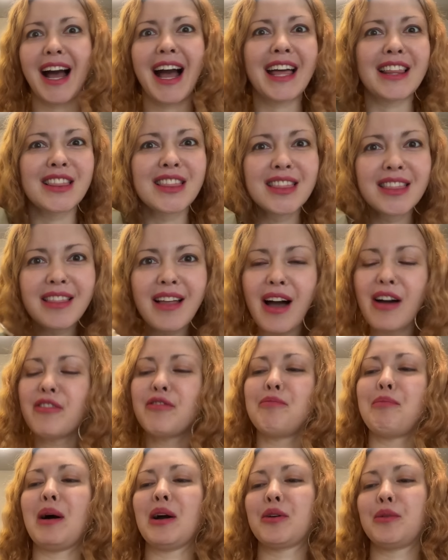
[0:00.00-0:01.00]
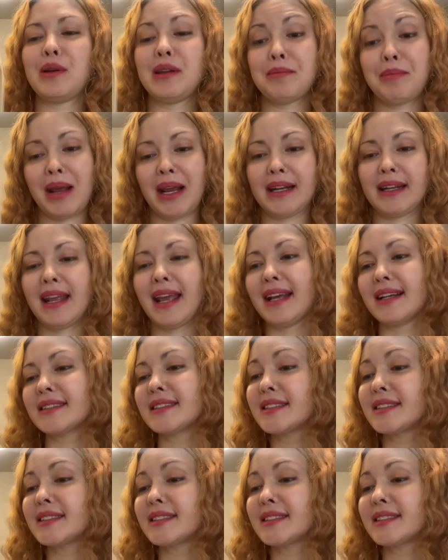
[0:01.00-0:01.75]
I love buckwheat pancakes.